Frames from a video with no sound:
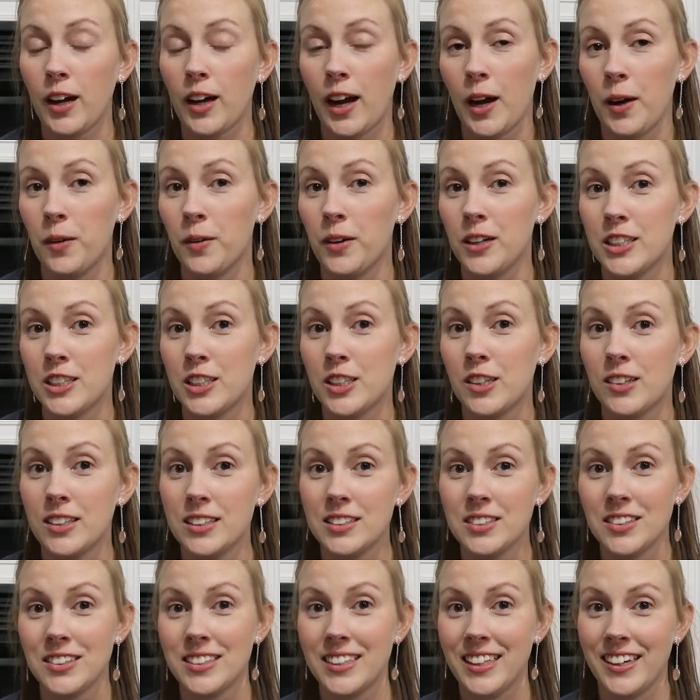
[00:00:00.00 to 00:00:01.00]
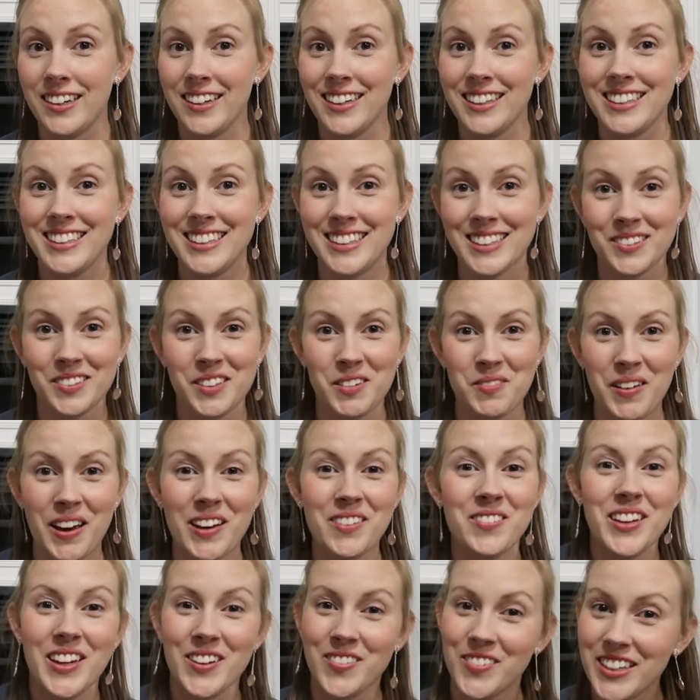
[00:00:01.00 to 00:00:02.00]
I watch Crystal Tara, she's one of my
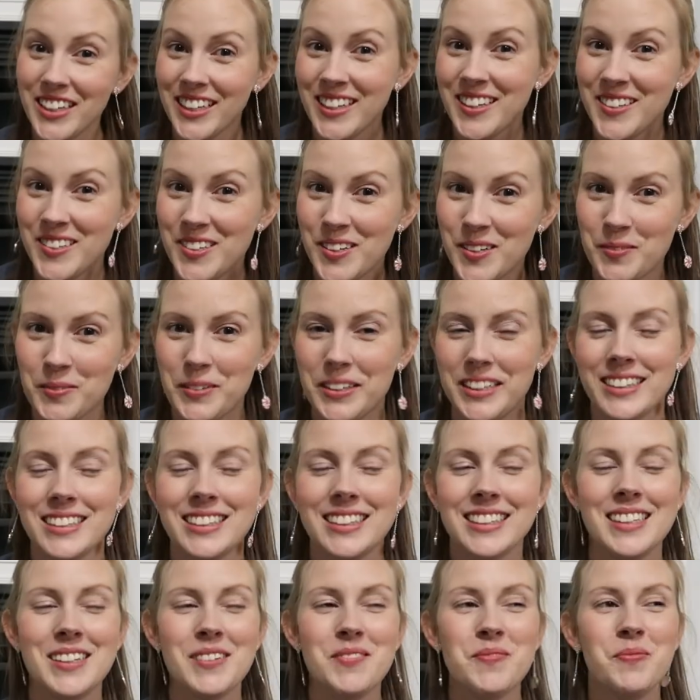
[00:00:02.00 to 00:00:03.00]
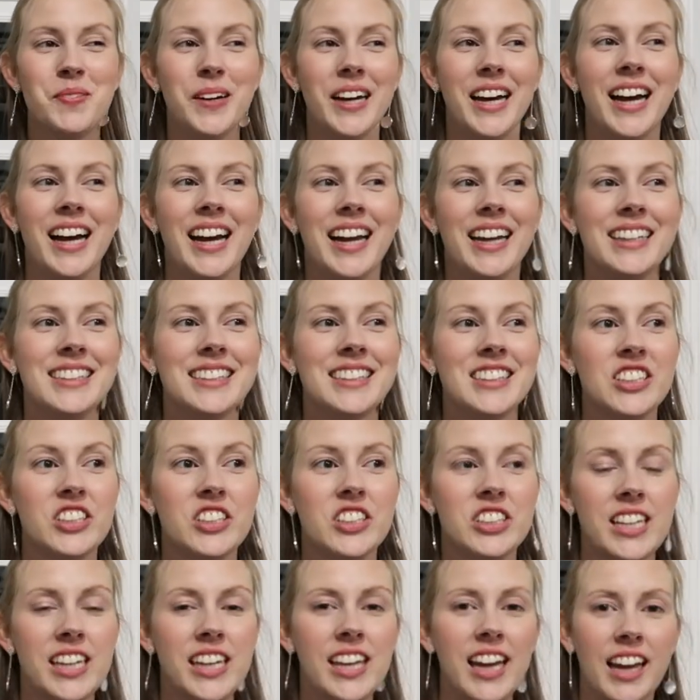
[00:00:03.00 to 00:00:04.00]
favorite YouTubers, but
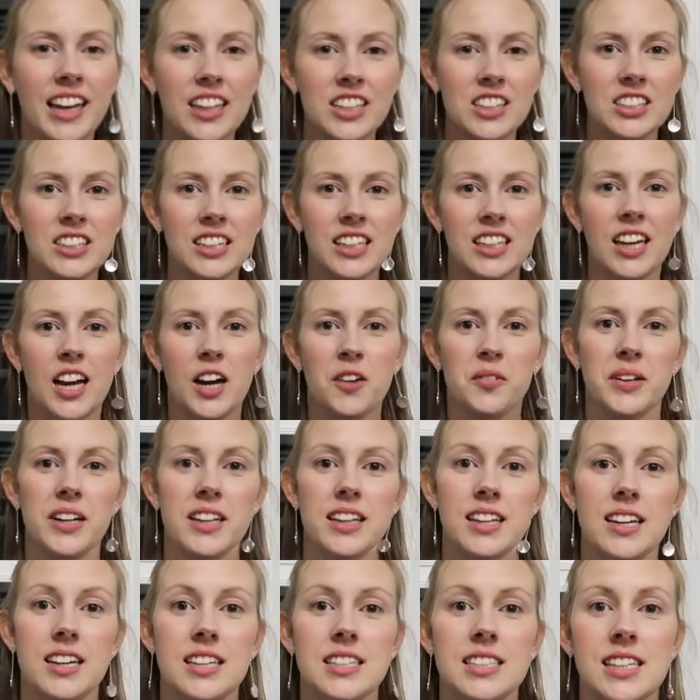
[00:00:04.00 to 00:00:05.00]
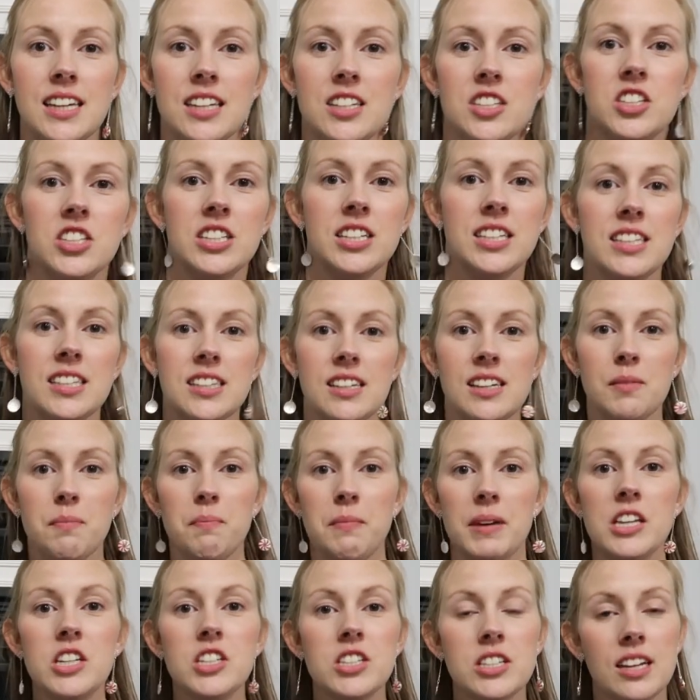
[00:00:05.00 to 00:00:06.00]
she actually got one of these and she
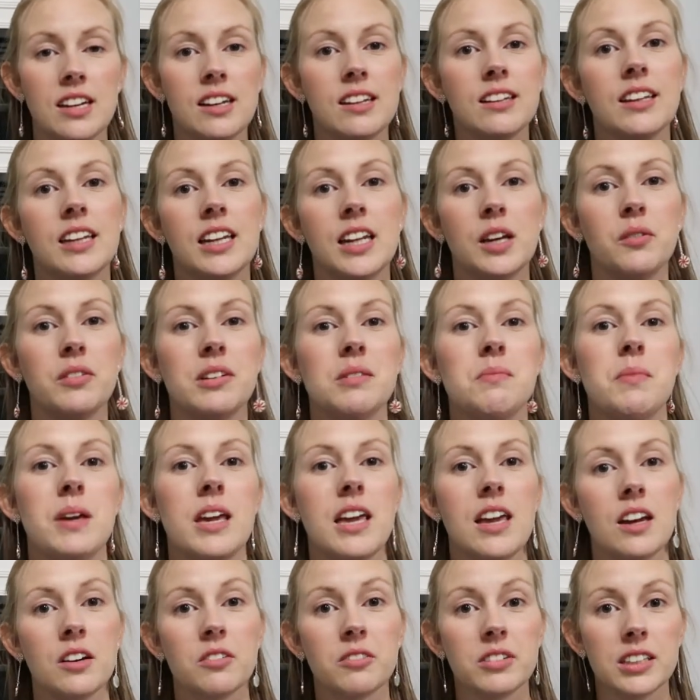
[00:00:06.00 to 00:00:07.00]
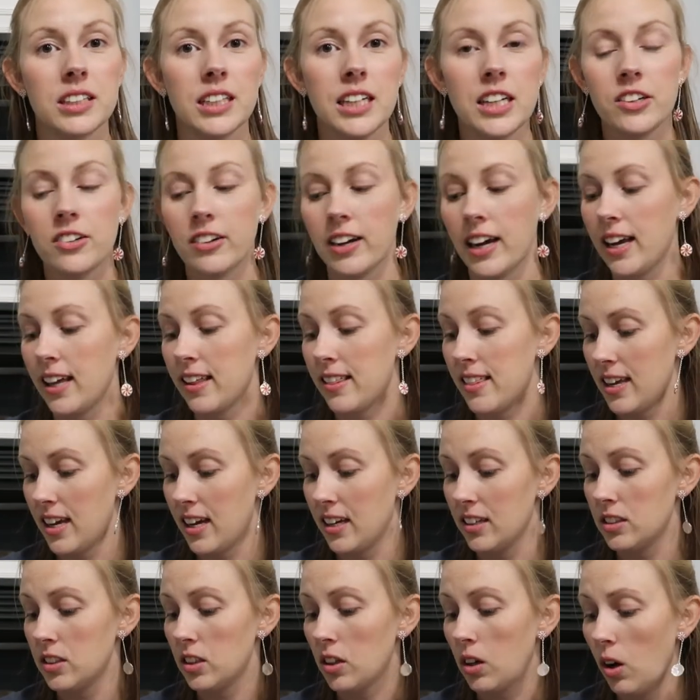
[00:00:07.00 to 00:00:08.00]
mentioned that it would be a really great
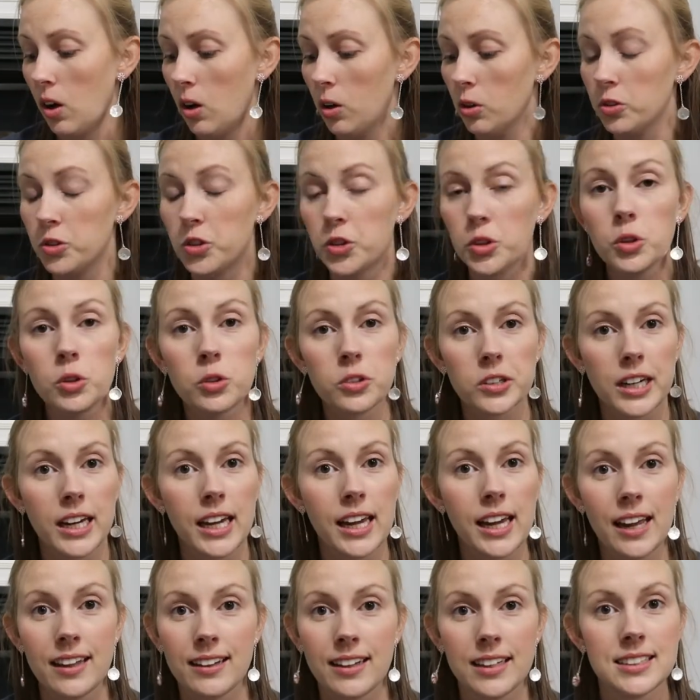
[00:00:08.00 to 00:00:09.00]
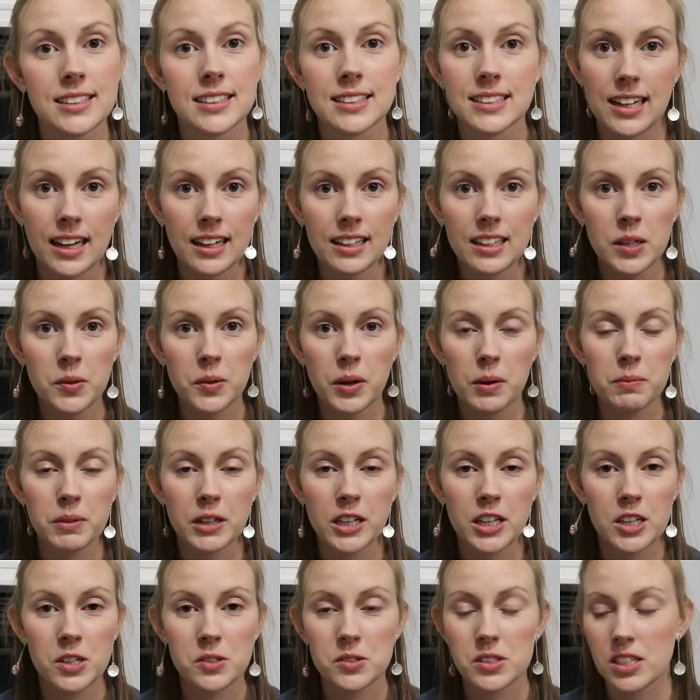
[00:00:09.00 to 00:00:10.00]
thing to hold jewelry, and that's exactly what I'm
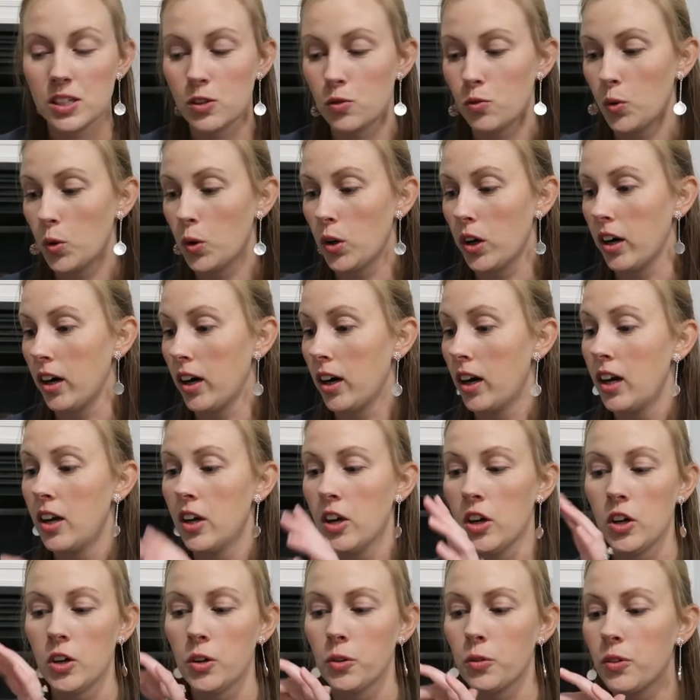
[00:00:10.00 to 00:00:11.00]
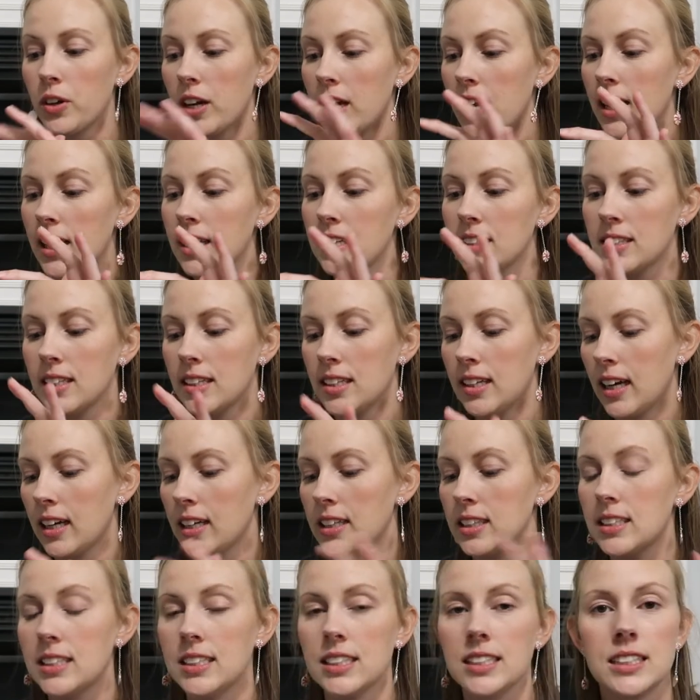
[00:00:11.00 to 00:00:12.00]
going to use this for. Rings,
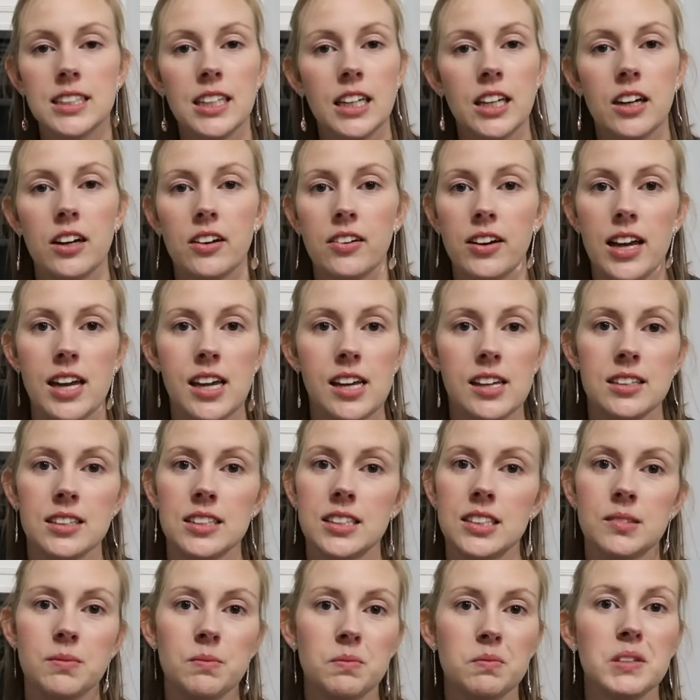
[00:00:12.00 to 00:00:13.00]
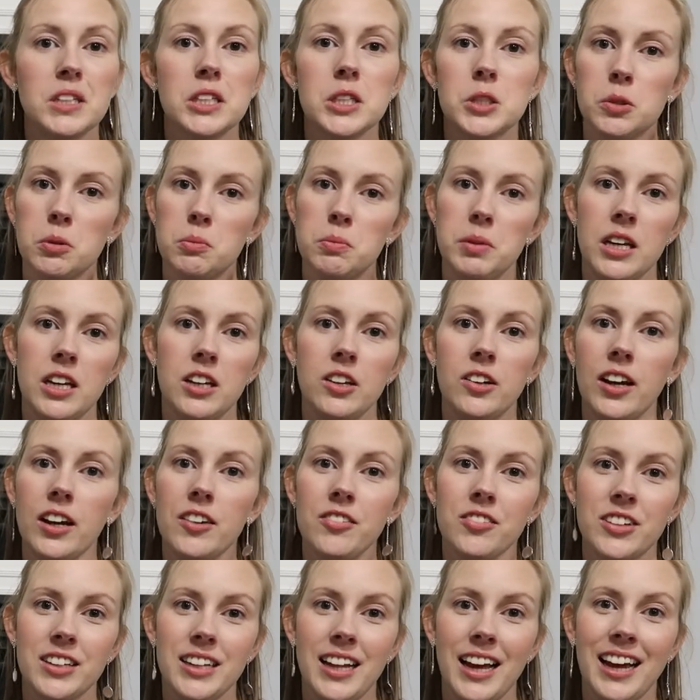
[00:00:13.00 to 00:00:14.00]
necklaces, earrings, this would be
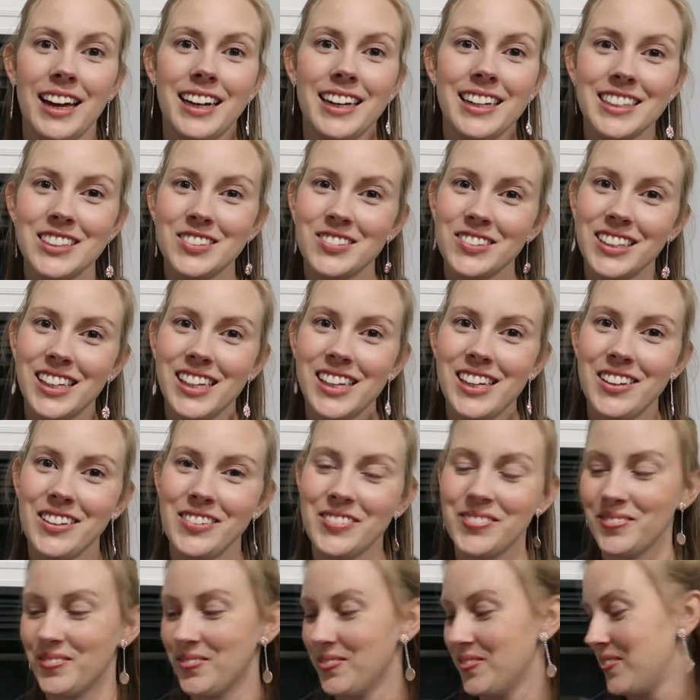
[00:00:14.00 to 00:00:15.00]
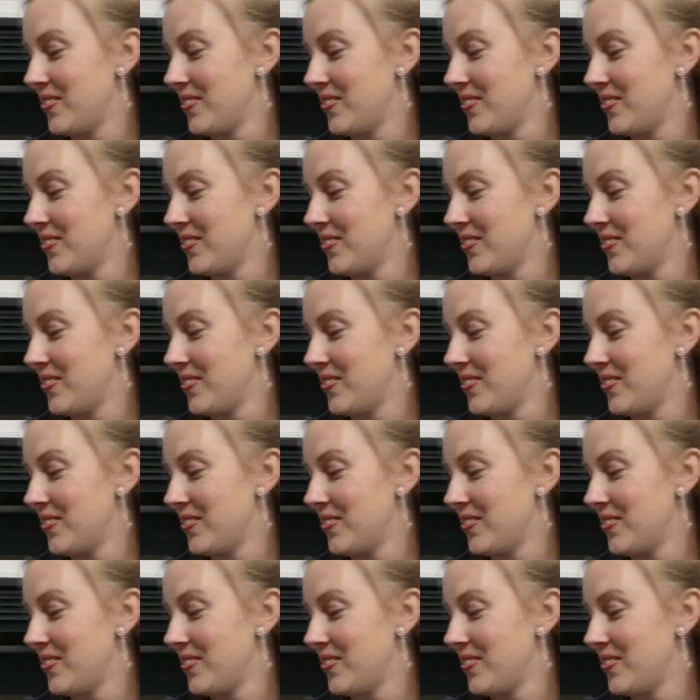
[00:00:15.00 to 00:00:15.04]
great for that, and it's really cute.